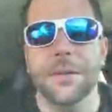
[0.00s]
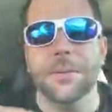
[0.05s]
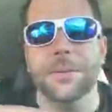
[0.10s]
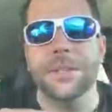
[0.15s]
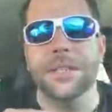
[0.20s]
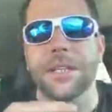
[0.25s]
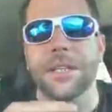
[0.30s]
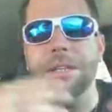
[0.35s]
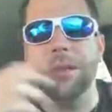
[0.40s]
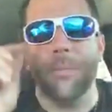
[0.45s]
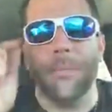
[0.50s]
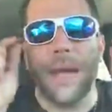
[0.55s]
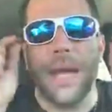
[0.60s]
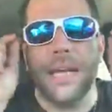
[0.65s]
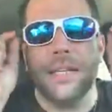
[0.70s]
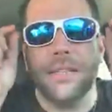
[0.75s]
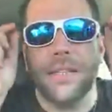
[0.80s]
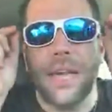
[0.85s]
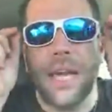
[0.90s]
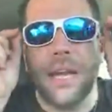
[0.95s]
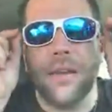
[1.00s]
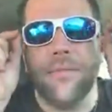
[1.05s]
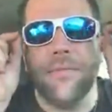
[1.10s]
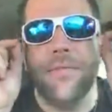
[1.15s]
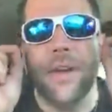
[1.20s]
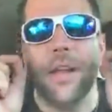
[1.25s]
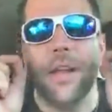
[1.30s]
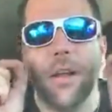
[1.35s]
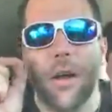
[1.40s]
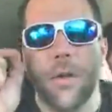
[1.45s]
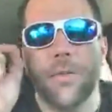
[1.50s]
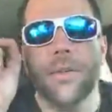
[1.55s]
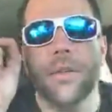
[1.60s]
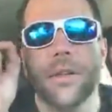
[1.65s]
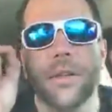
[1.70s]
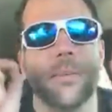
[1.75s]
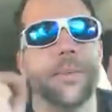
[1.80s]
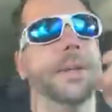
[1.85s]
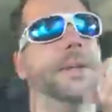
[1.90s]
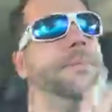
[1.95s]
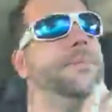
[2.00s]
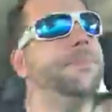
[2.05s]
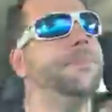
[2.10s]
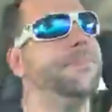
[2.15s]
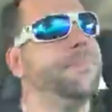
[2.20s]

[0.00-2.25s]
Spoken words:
You know what I'm saying? The mask kind of fell off a little bit.